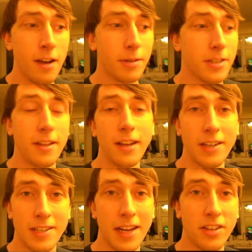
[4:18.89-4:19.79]
which is the
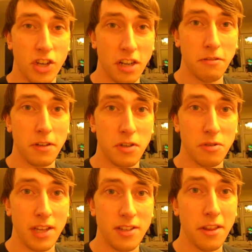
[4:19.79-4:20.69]
last day in January of two
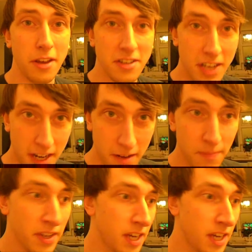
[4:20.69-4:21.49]
thousand thirteen.